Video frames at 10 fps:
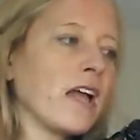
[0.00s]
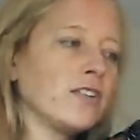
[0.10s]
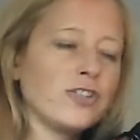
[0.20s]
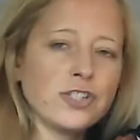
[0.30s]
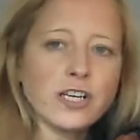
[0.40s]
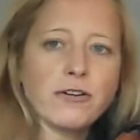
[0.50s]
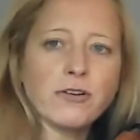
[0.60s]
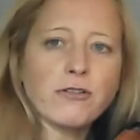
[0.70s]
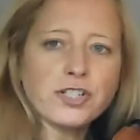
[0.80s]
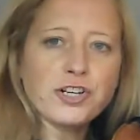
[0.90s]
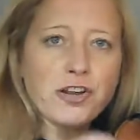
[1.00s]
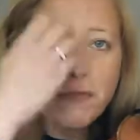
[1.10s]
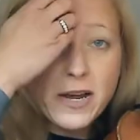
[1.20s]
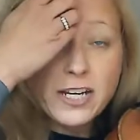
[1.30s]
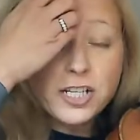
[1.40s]
So not too
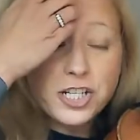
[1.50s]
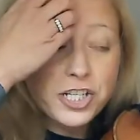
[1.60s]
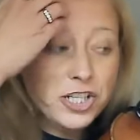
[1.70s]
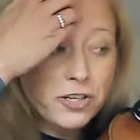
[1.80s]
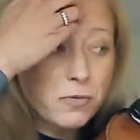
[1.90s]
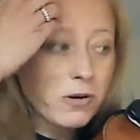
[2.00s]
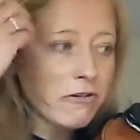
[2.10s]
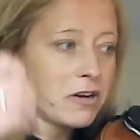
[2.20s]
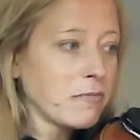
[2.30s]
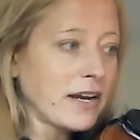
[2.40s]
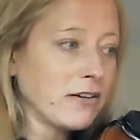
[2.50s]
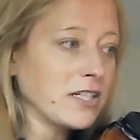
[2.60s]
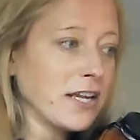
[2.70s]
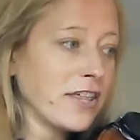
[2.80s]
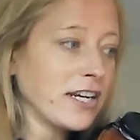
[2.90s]
much to worry about.
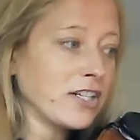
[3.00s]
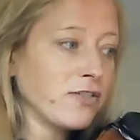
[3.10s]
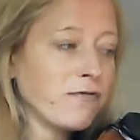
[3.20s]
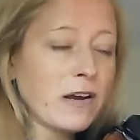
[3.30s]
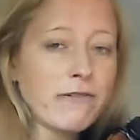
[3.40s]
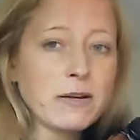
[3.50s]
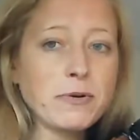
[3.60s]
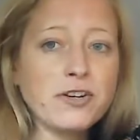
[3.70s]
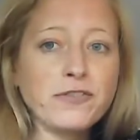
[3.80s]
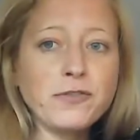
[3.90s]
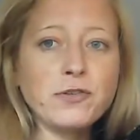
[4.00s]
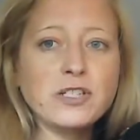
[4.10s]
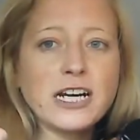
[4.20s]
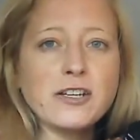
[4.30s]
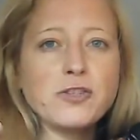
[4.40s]
I think just very beautiful,
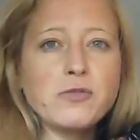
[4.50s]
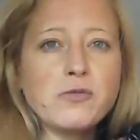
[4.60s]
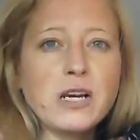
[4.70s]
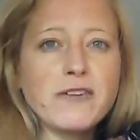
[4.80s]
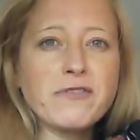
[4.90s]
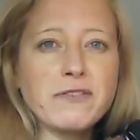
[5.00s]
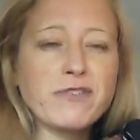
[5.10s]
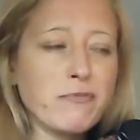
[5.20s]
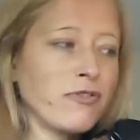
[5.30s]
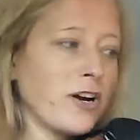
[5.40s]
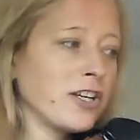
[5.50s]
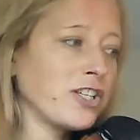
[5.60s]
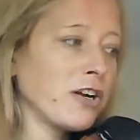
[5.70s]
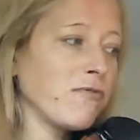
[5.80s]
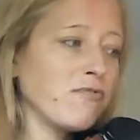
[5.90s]
gentle, lovely
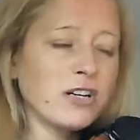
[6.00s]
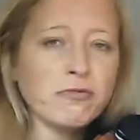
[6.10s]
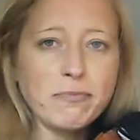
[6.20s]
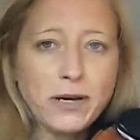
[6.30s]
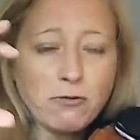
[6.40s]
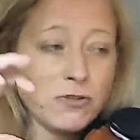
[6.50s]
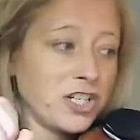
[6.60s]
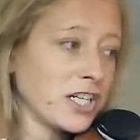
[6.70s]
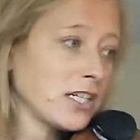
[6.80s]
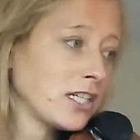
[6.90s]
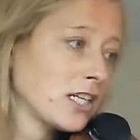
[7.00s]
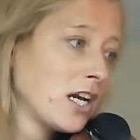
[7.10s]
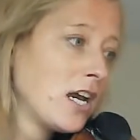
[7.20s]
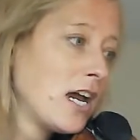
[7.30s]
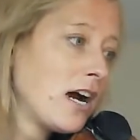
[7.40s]
vibrato, real bulges,
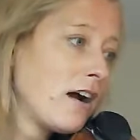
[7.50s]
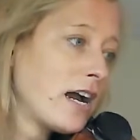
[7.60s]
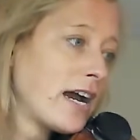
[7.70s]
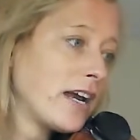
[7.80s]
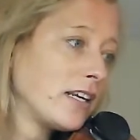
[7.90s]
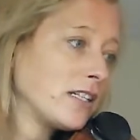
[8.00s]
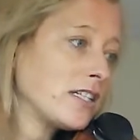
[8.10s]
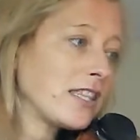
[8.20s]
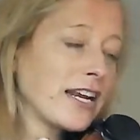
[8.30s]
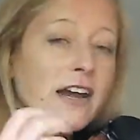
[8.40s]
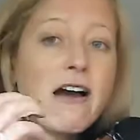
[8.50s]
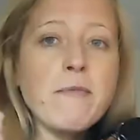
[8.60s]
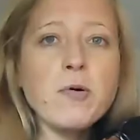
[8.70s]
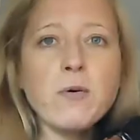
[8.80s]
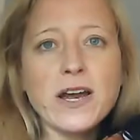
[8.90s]
and then
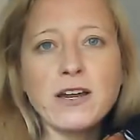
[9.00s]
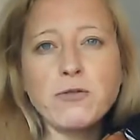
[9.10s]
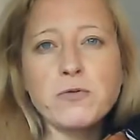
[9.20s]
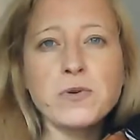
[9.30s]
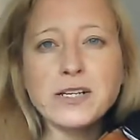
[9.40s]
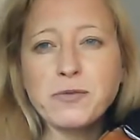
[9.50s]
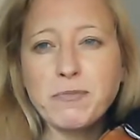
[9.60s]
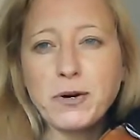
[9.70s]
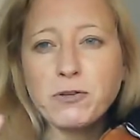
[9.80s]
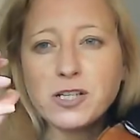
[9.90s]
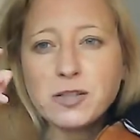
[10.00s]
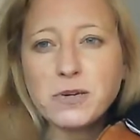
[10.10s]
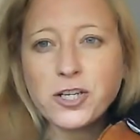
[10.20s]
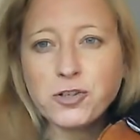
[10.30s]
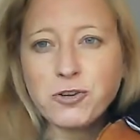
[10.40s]
come away. Always with bulges,
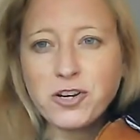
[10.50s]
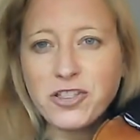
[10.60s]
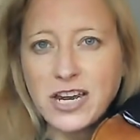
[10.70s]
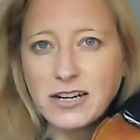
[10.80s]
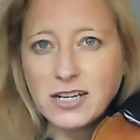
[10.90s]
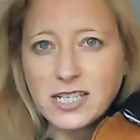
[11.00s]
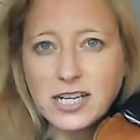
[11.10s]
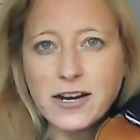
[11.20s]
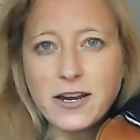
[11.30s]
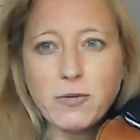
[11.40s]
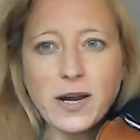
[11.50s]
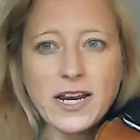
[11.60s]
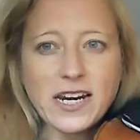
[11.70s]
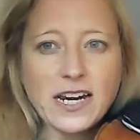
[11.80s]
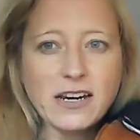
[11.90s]
make sure you then die
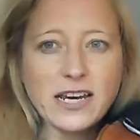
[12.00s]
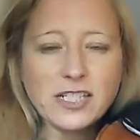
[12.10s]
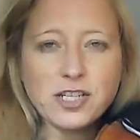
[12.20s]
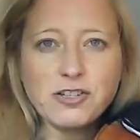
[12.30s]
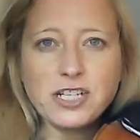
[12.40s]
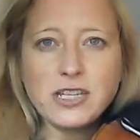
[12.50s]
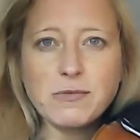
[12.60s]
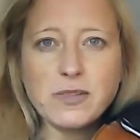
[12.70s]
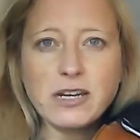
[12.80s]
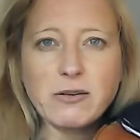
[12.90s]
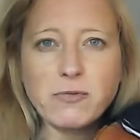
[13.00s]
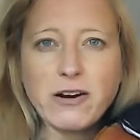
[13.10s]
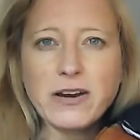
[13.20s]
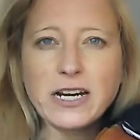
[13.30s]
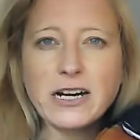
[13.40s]
away again. That's usually the
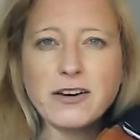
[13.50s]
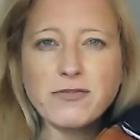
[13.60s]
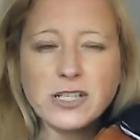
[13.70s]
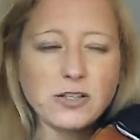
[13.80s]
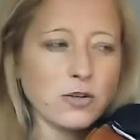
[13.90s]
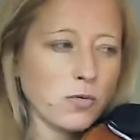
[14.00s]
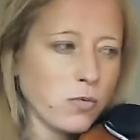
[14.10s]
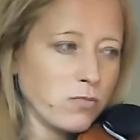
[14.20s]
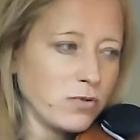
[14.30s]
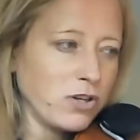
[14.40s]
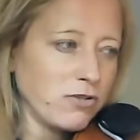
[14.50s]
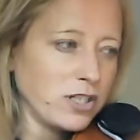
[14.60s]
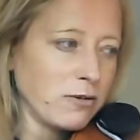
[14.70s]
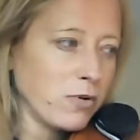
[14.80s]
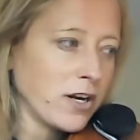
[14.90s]
where it kind of doesn't
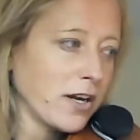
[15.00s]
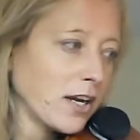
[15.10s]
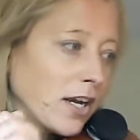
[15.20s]
usually work.